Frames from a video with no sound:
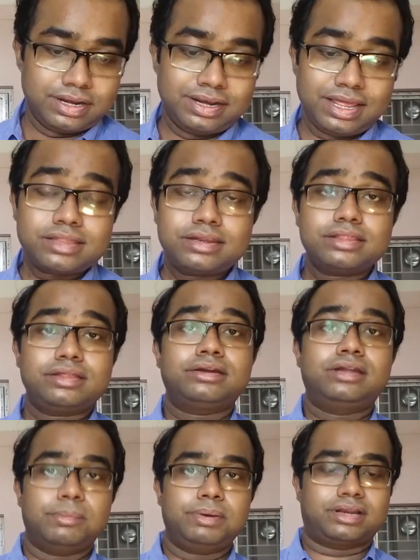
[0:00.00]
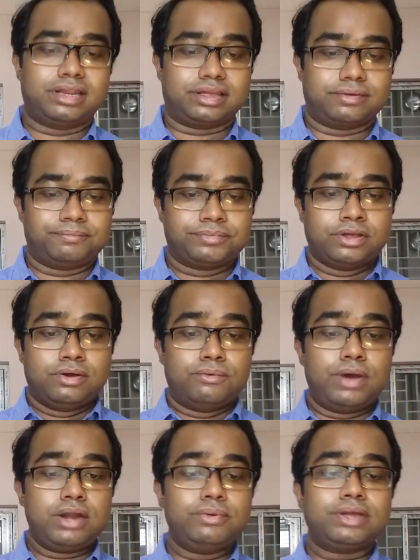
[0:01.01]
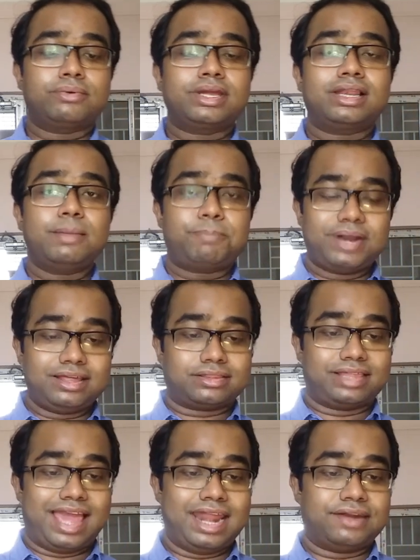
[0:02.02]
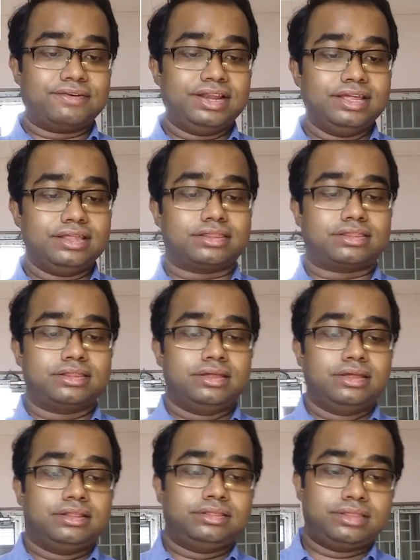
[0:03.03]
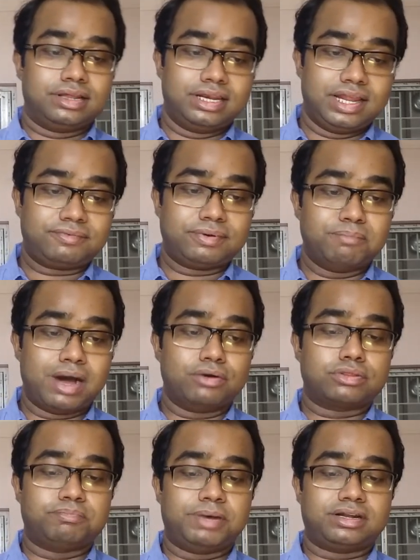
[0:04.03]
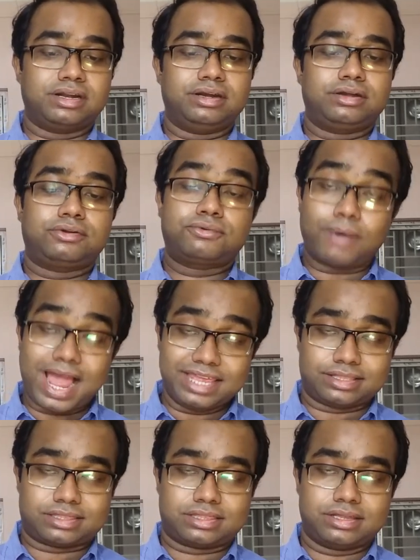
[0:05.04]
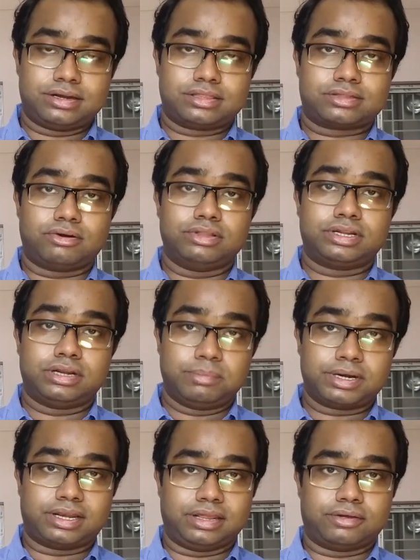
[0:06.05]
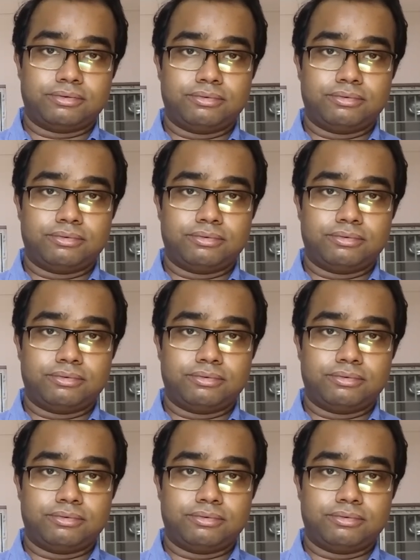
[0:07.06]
Next is the double click. When we quickly press and release the left mouse button twice, it is called the double click.